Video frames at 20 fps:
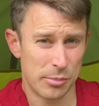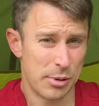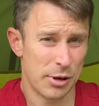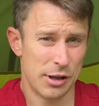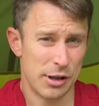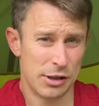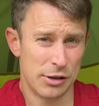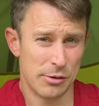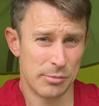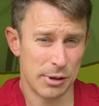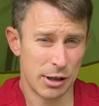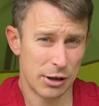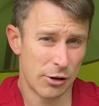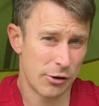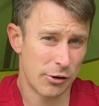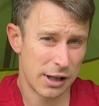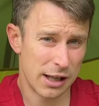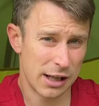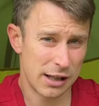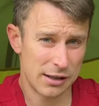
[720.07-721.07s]
putting your
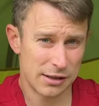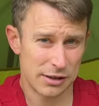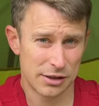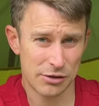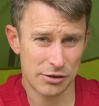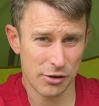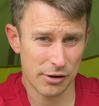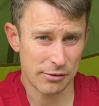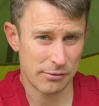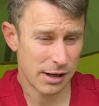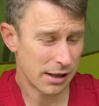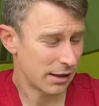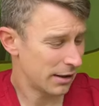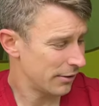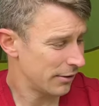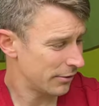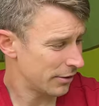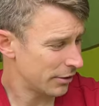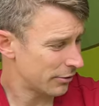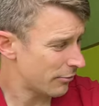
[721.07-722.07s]
belongings directly
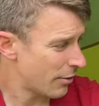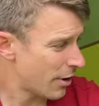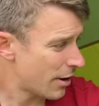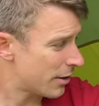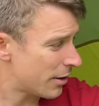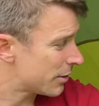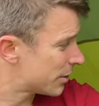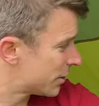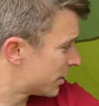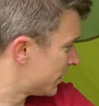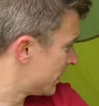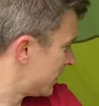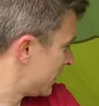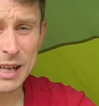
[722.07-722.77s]
on the grass.